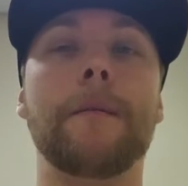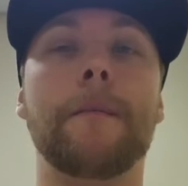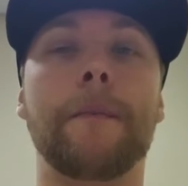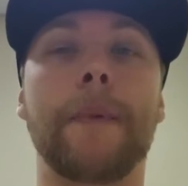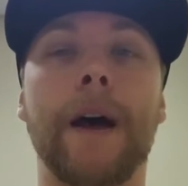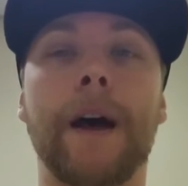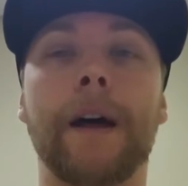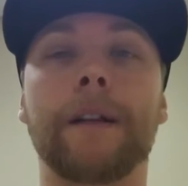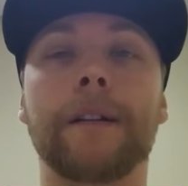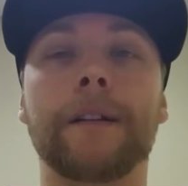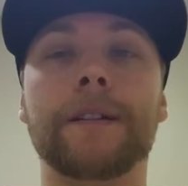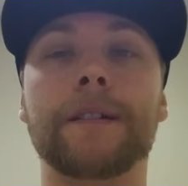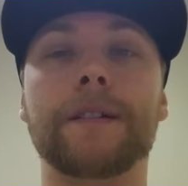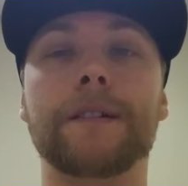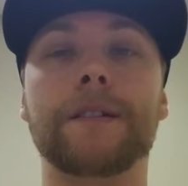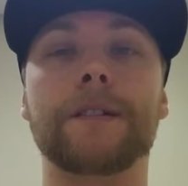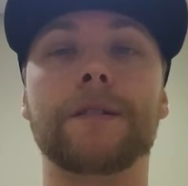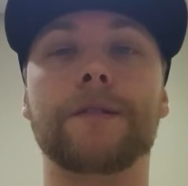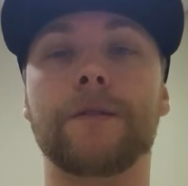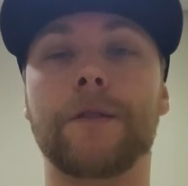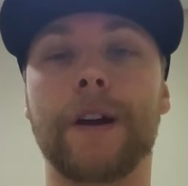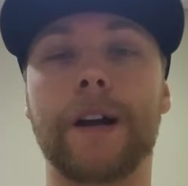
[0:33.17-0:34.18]

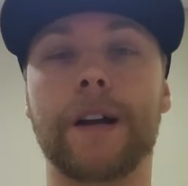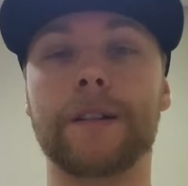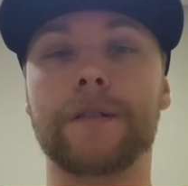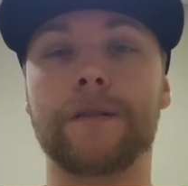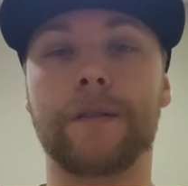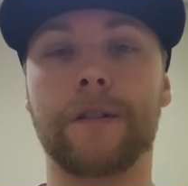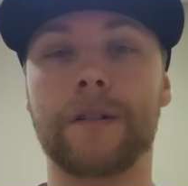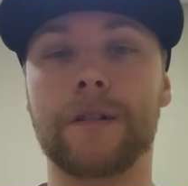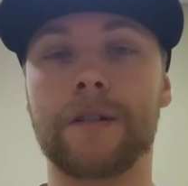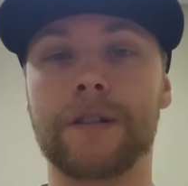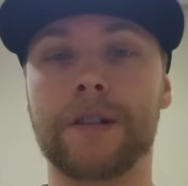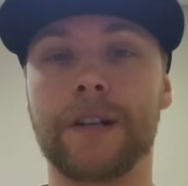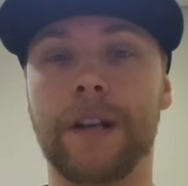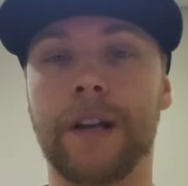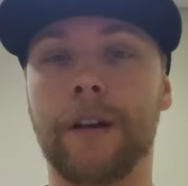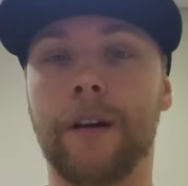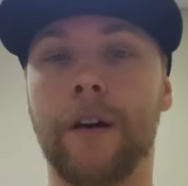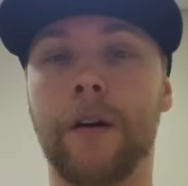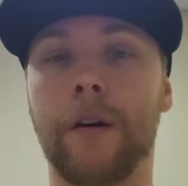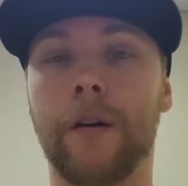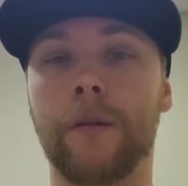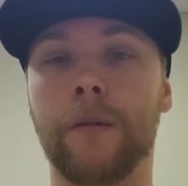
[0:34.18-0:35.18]
balance, transfers,
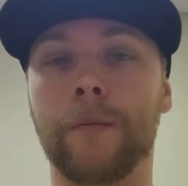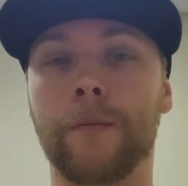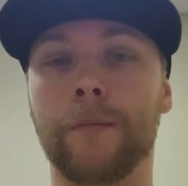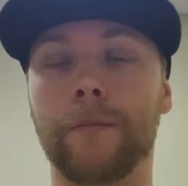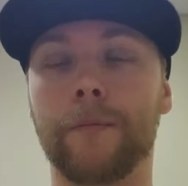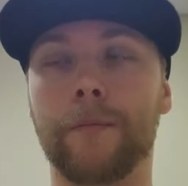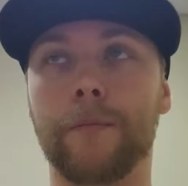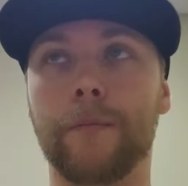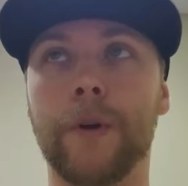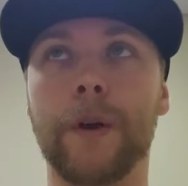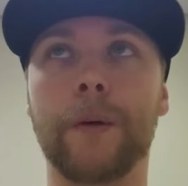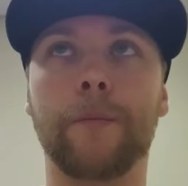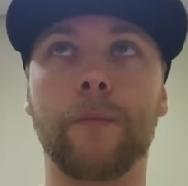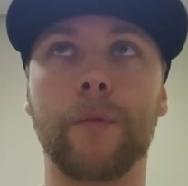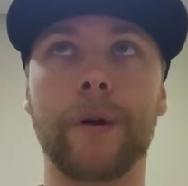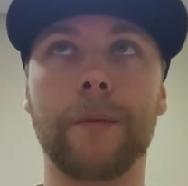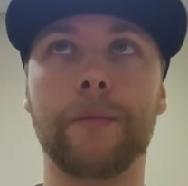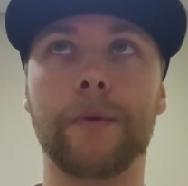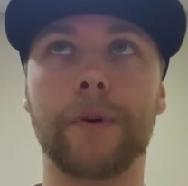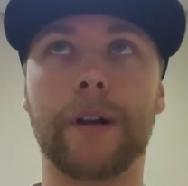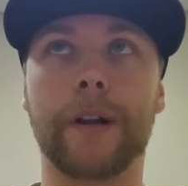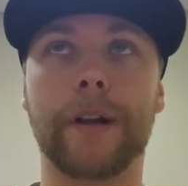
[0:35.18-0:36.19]
and we
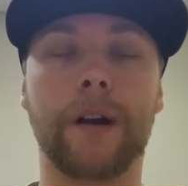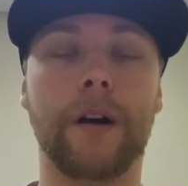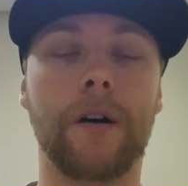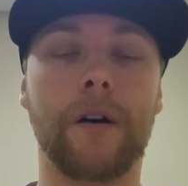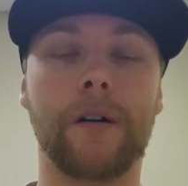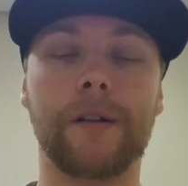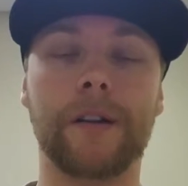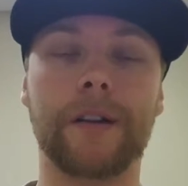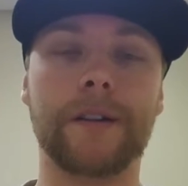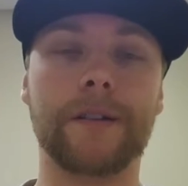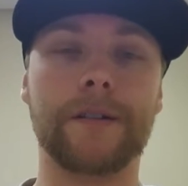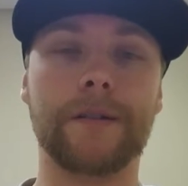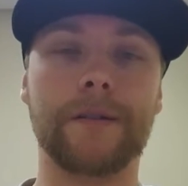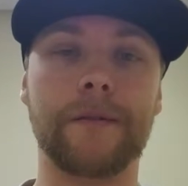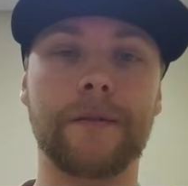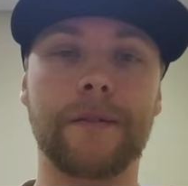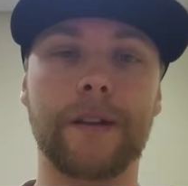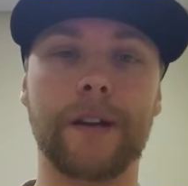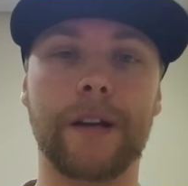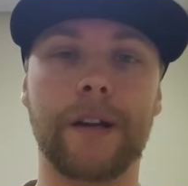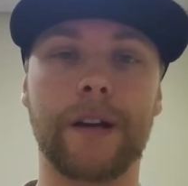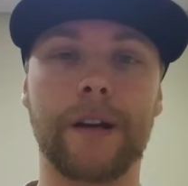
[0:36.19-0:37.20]
put it all into
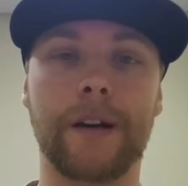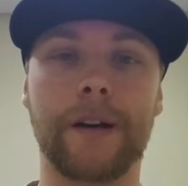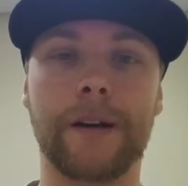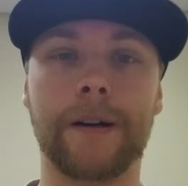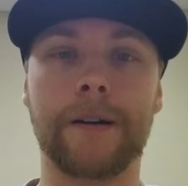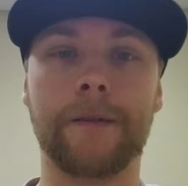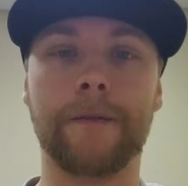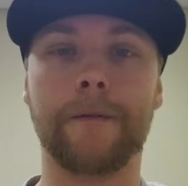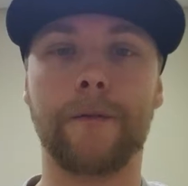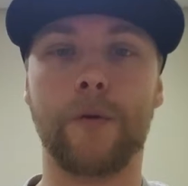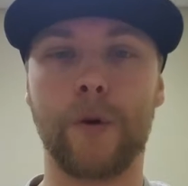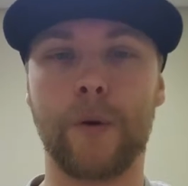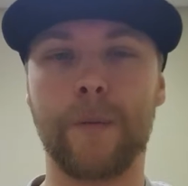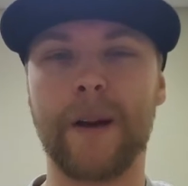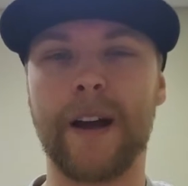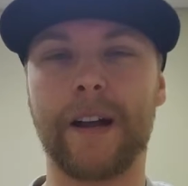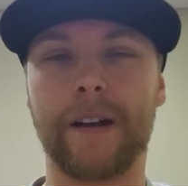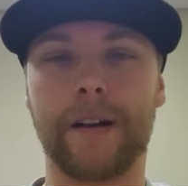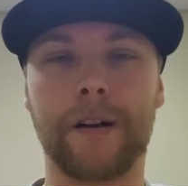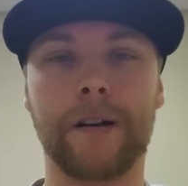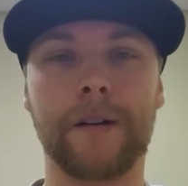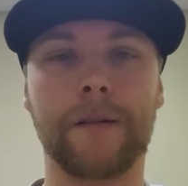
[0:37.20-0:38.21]
the
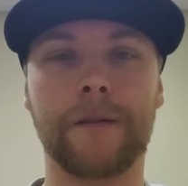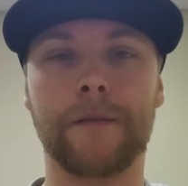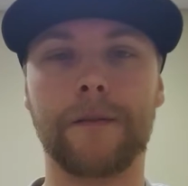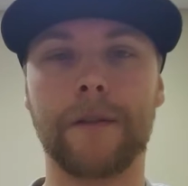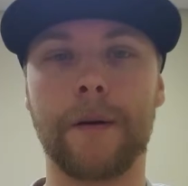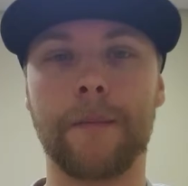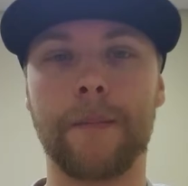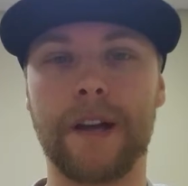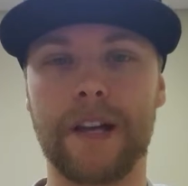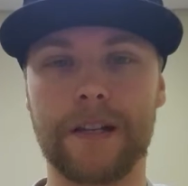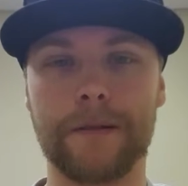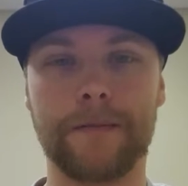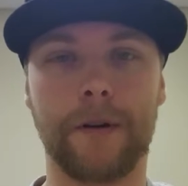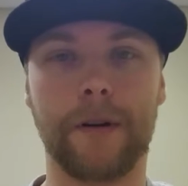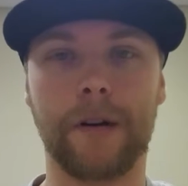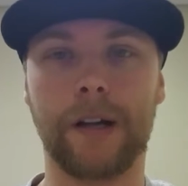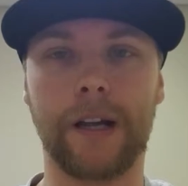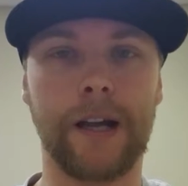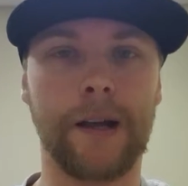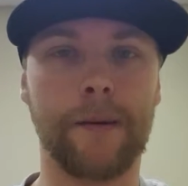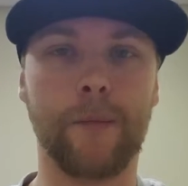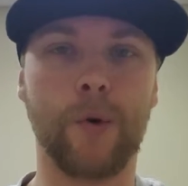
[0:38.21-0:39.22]
format of a baseball
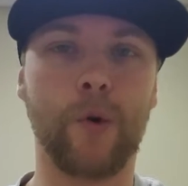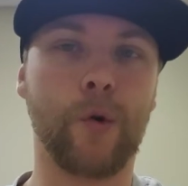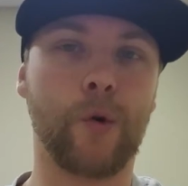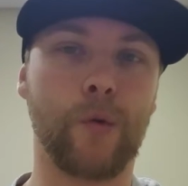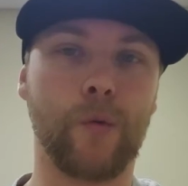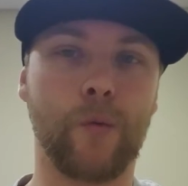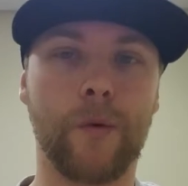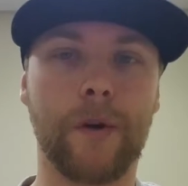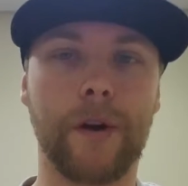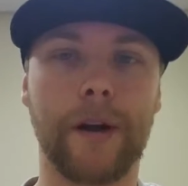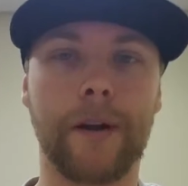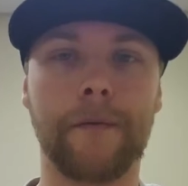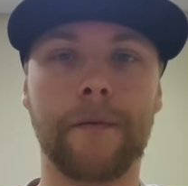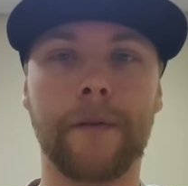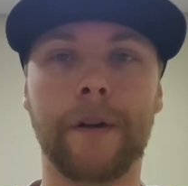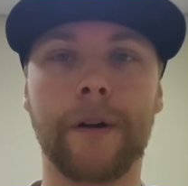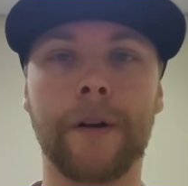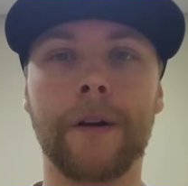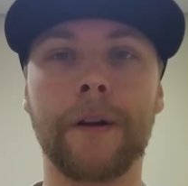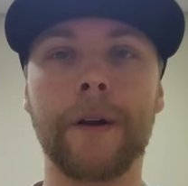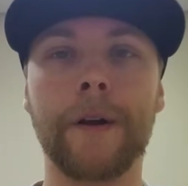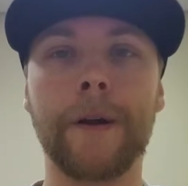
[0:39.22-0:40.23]
game or
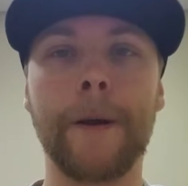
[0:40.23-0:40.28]
whatever.